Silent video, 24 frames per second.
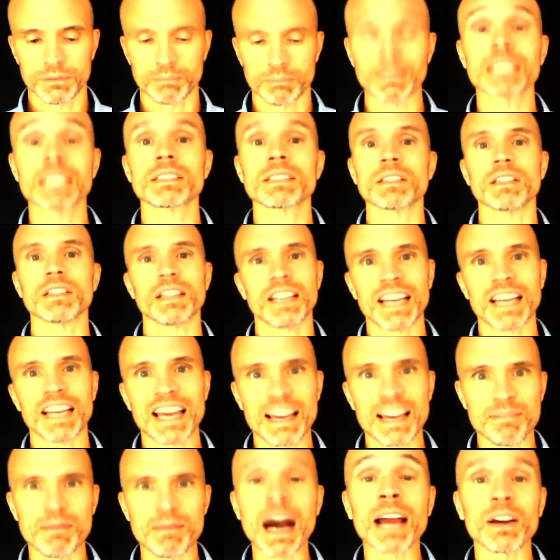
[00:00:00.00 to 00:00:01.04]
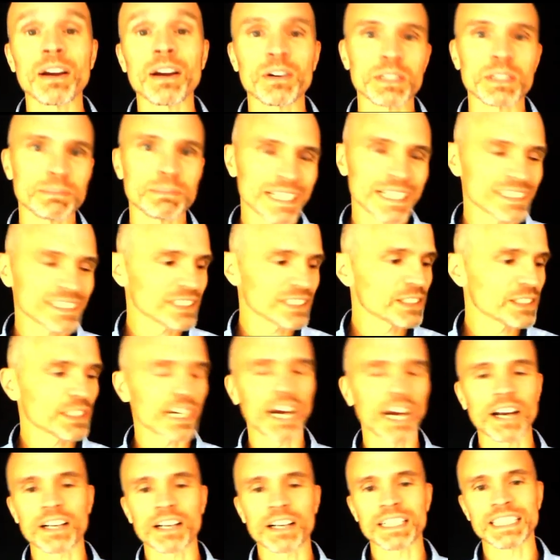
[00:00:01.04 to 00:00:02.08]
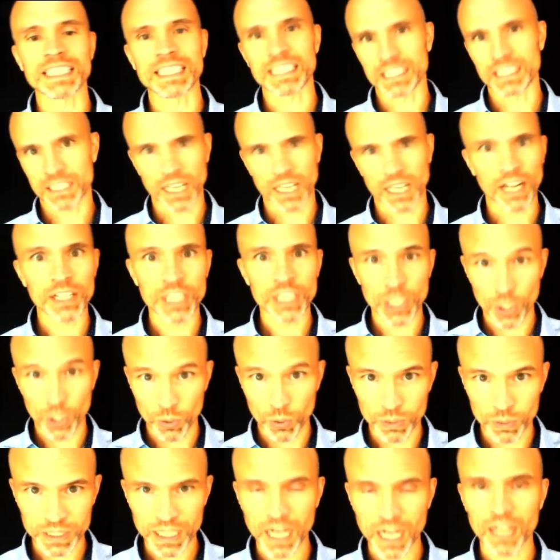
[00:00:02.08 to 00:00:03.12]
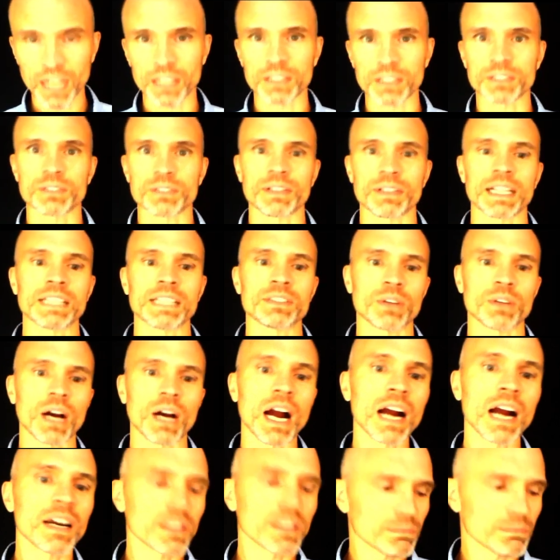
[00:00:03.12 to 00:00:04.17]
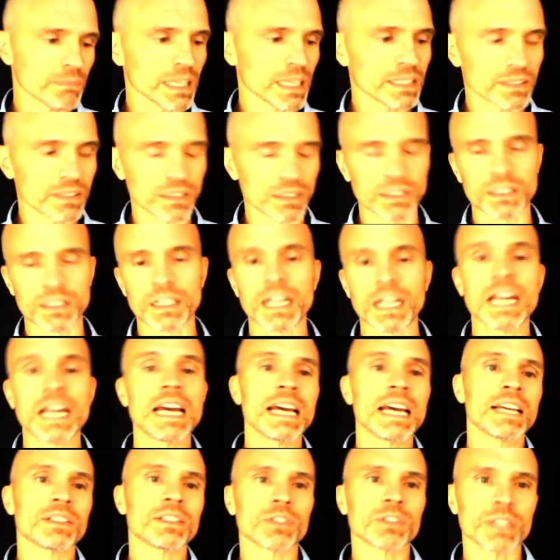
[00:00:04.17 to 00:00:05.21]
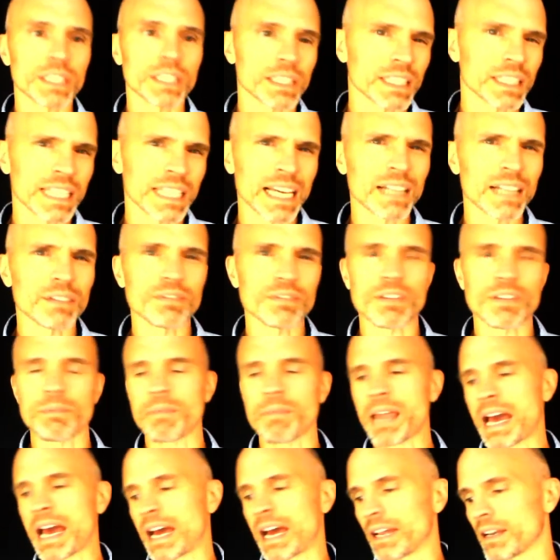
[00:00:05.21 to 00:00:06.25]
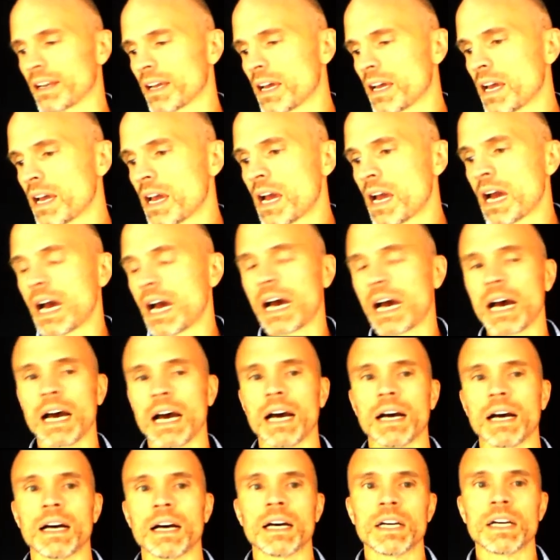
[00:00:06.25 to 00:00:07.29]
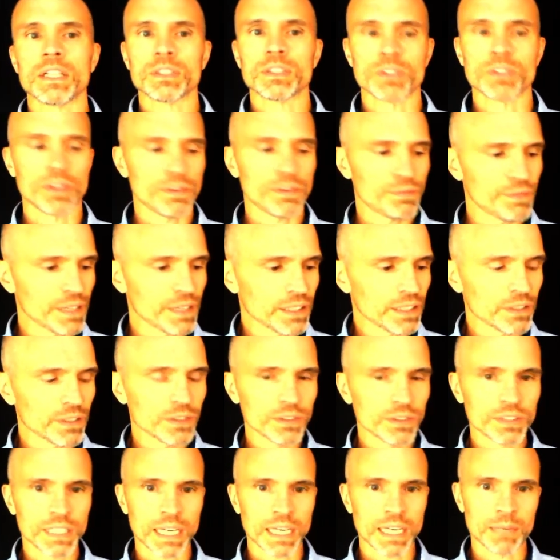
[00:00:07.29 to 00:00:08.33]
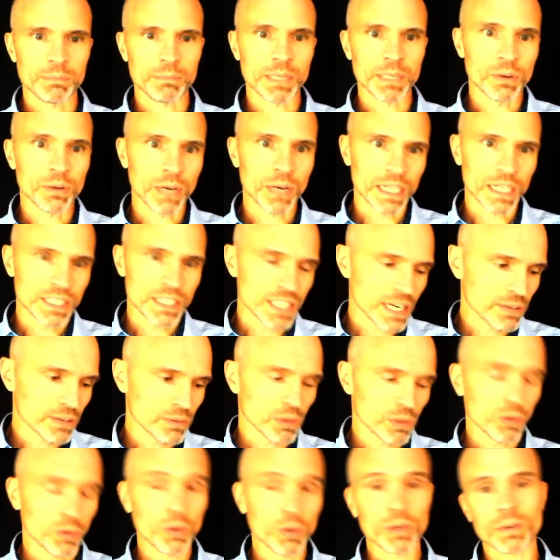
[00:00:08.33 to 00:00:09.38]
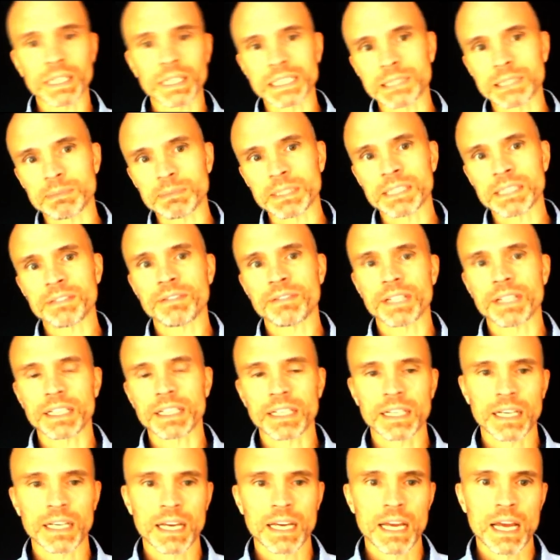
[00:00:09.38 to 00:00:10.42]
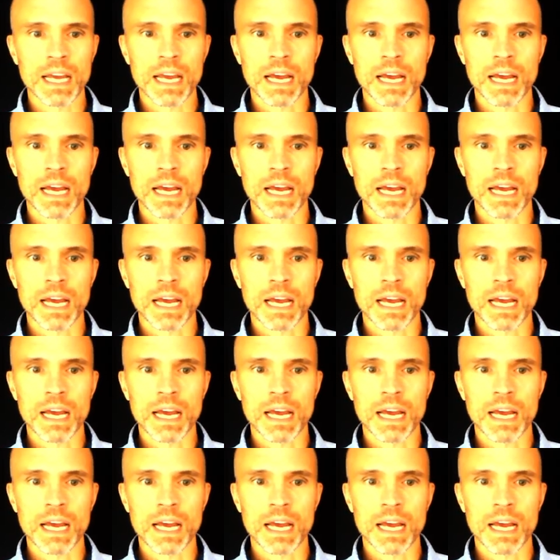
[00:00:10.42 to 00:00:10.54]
muscle. Myo is muscle, cardio is heart, right? So heart muscle, so you could get it from that. So the field can be quite general or quite specific,